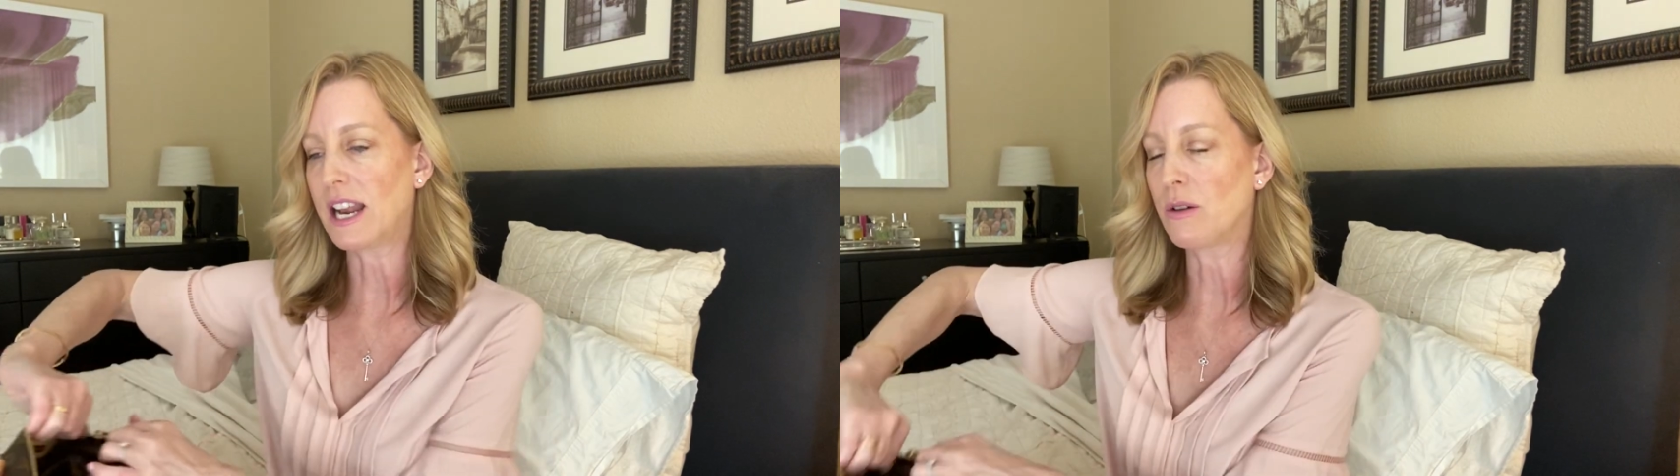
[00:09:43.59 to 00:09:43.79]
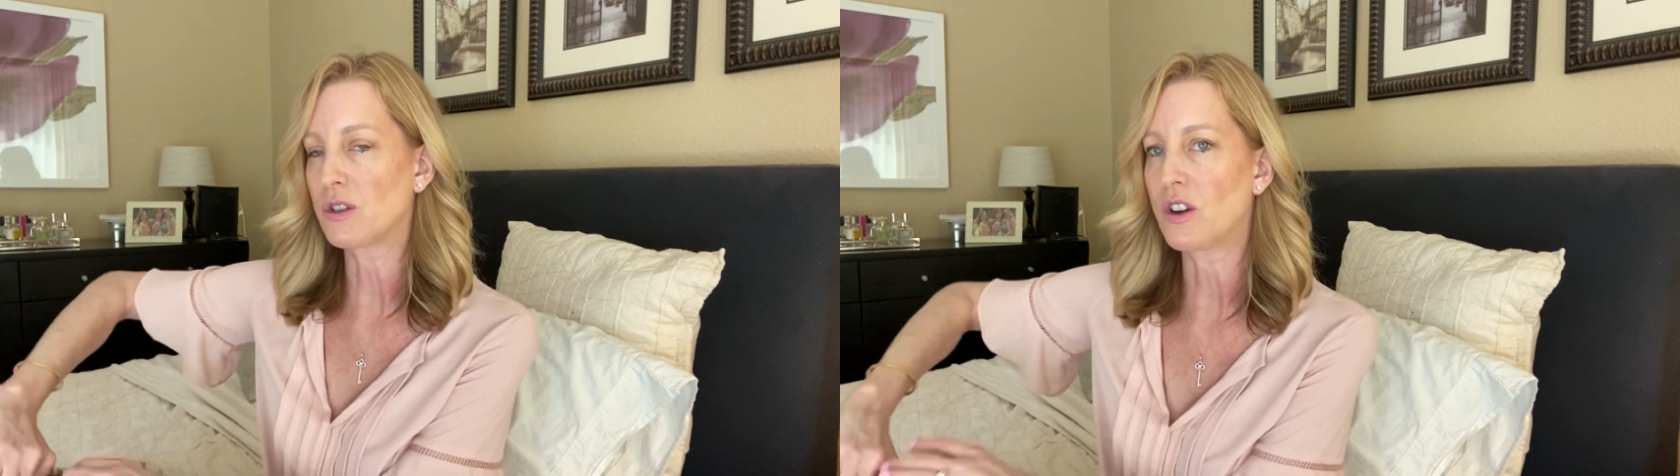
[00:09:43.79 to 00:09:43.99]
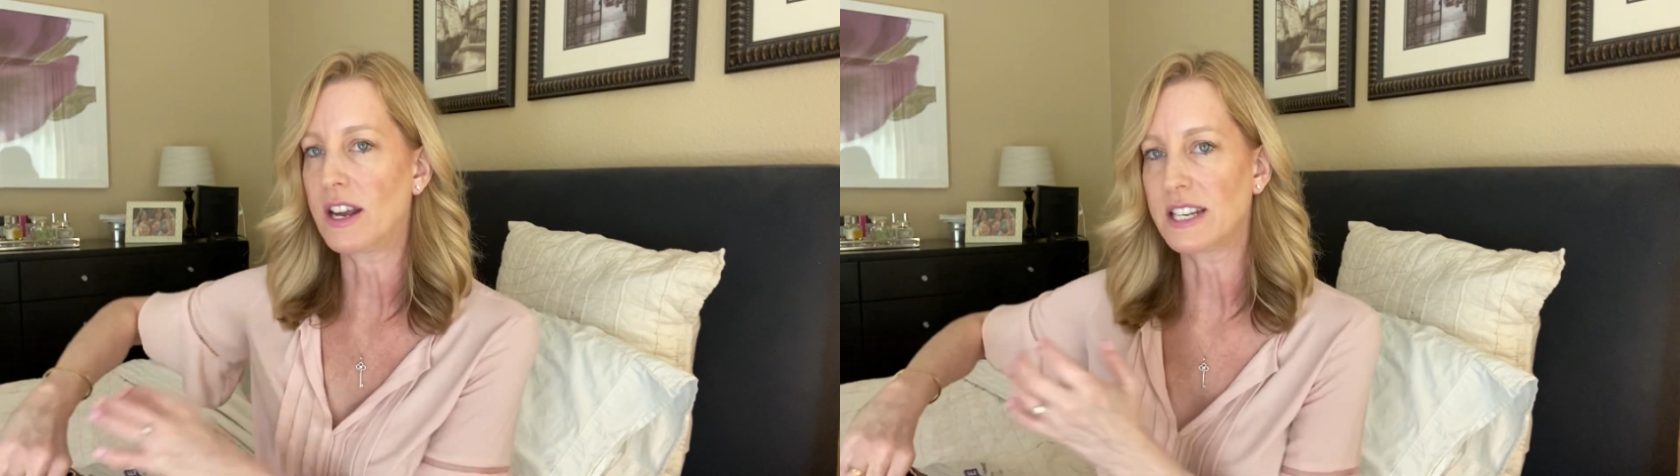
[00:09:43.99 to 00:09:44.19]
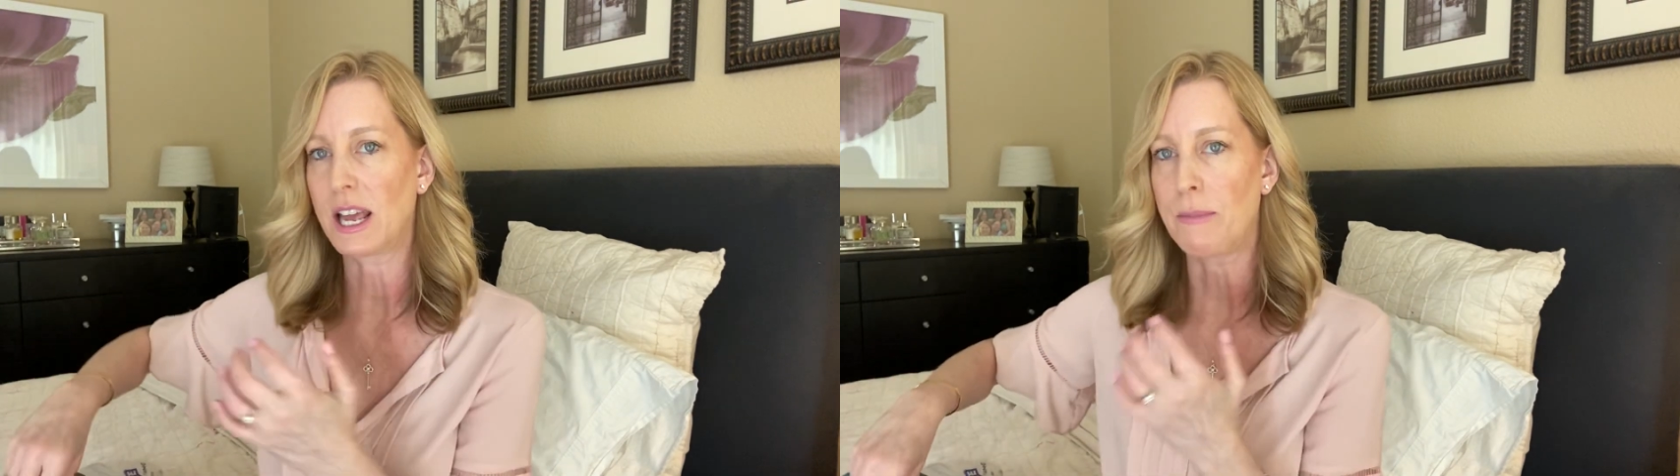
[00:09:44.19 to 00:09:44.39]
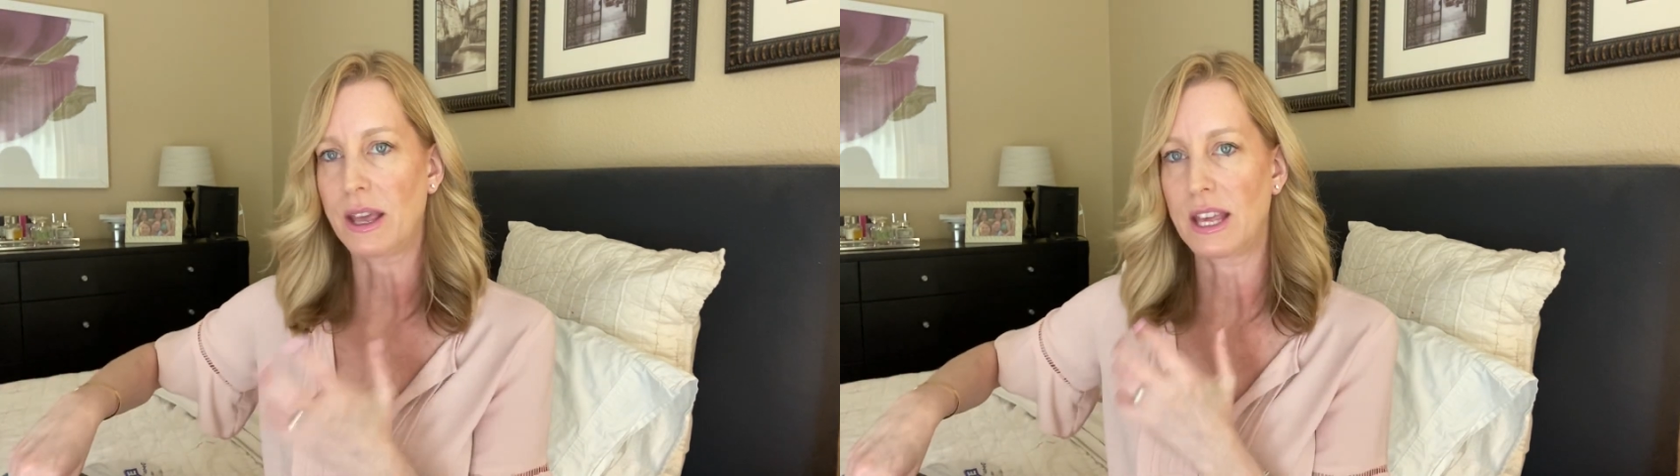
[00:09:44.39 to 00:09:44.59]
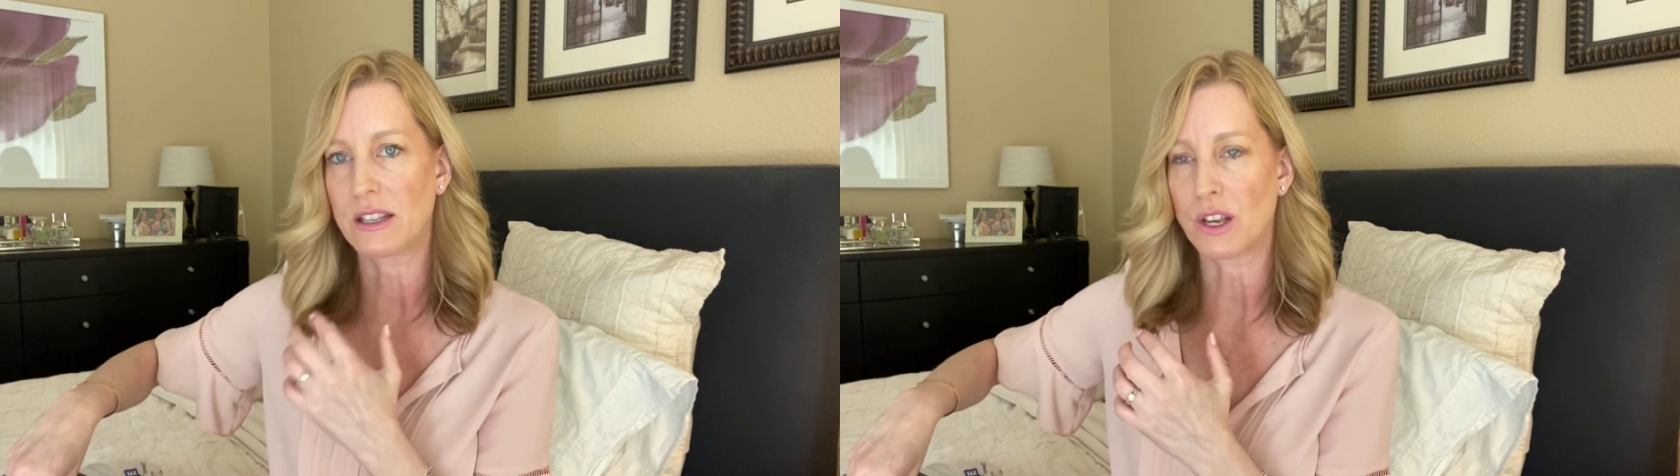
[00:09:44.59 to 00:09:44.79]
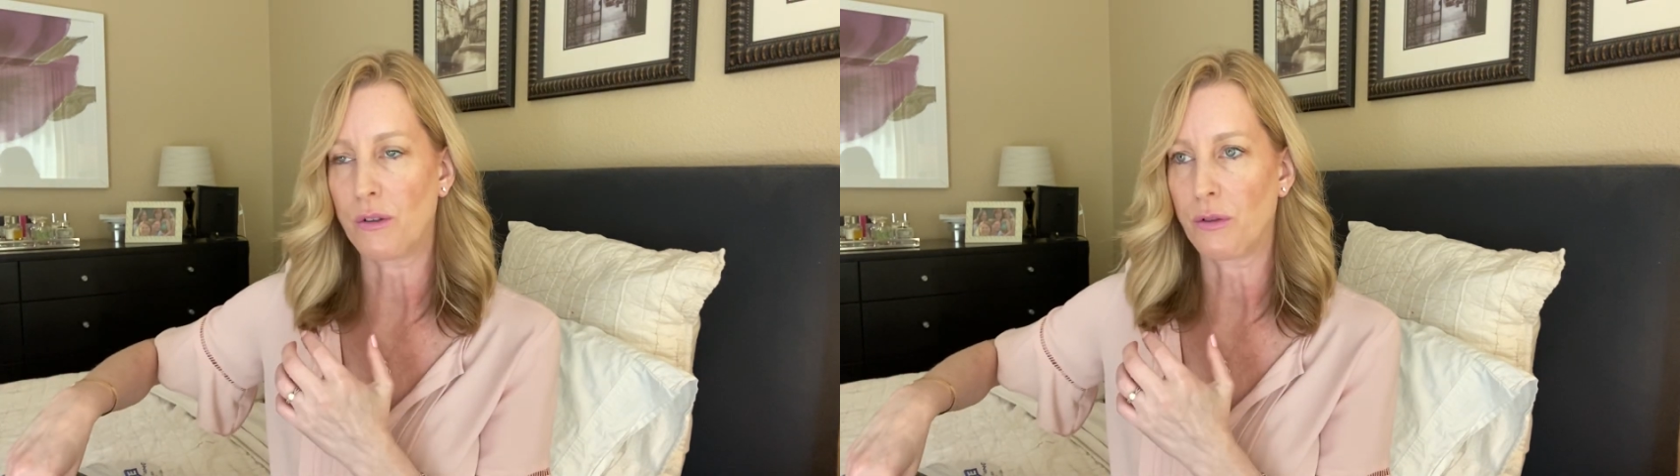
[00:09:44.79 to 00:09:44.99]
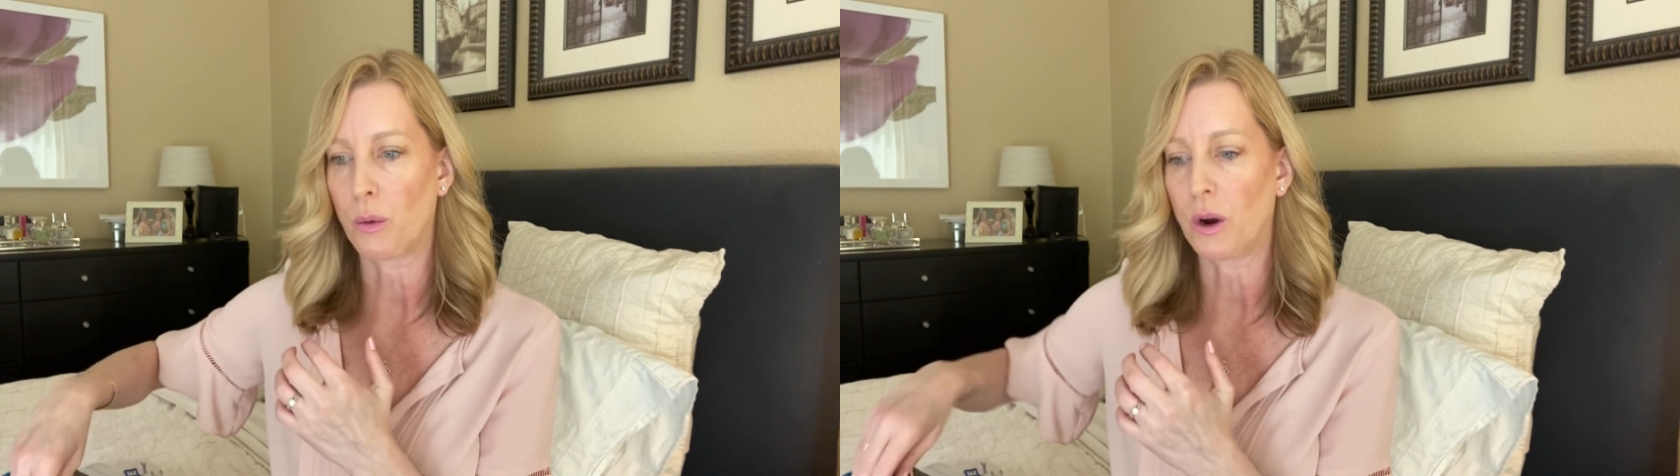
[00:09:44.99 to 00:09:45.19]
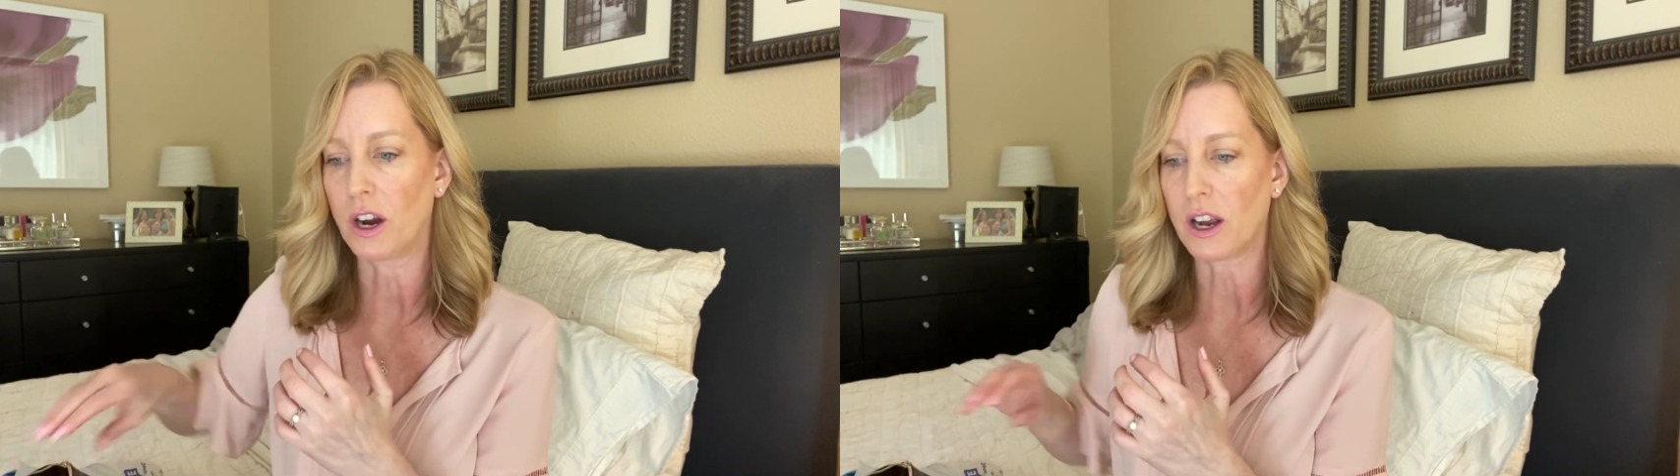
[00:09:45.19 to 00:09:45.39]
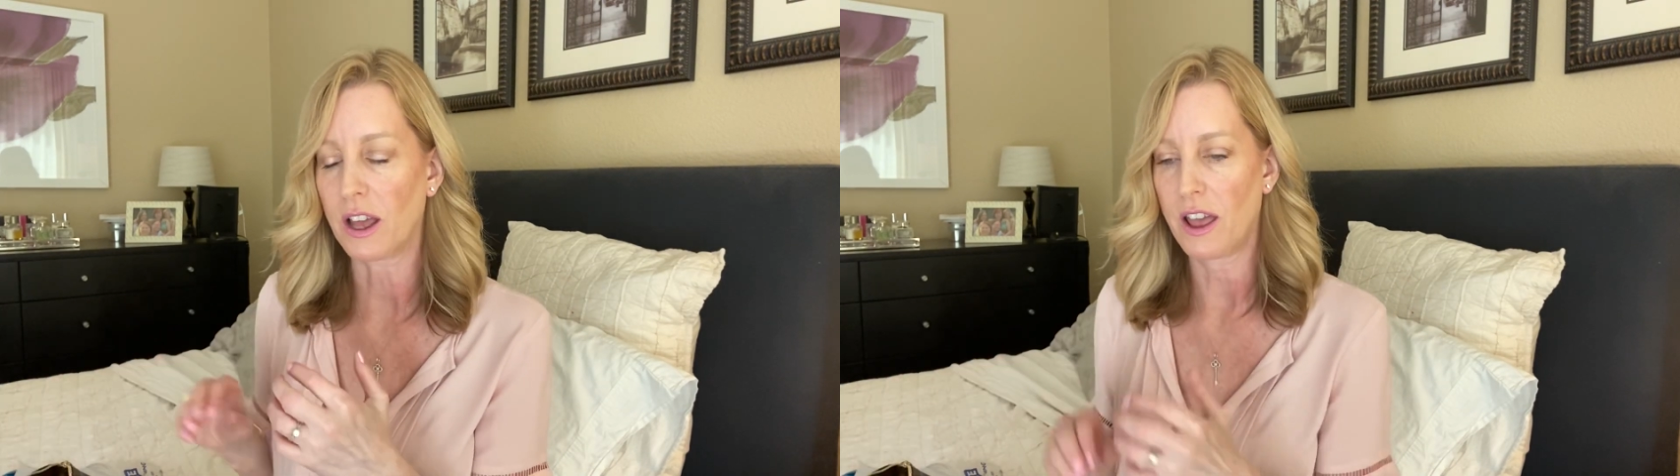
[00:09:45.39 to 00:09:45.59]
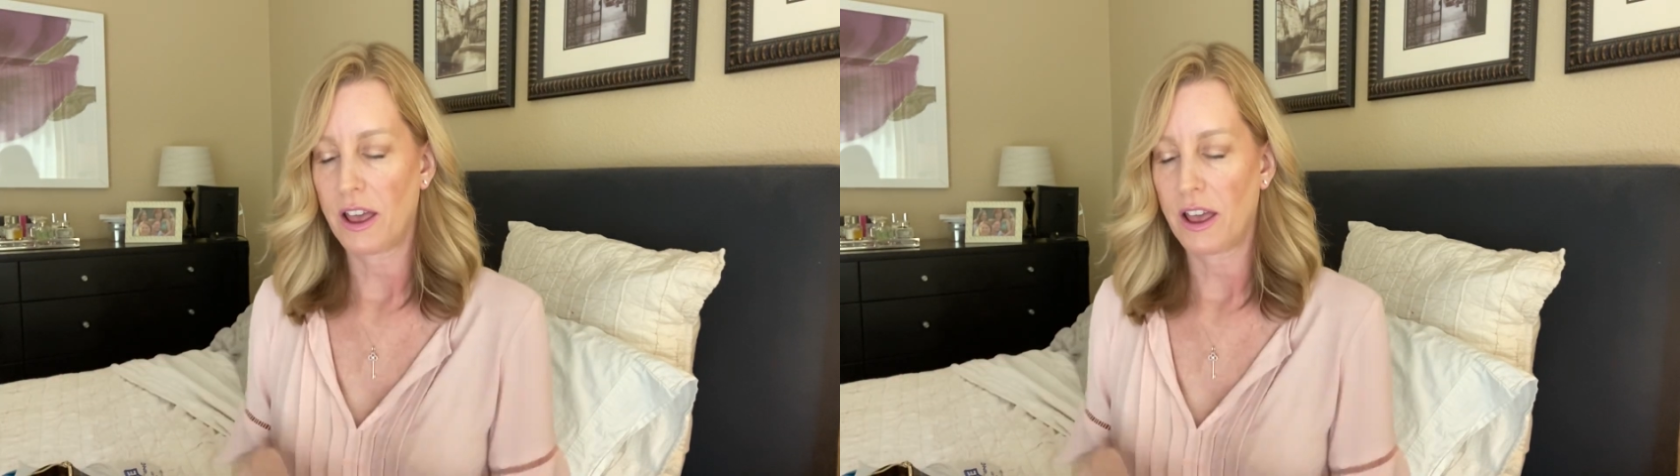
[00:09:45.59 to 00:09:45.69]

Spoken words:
and I was trying to get my keys out for work.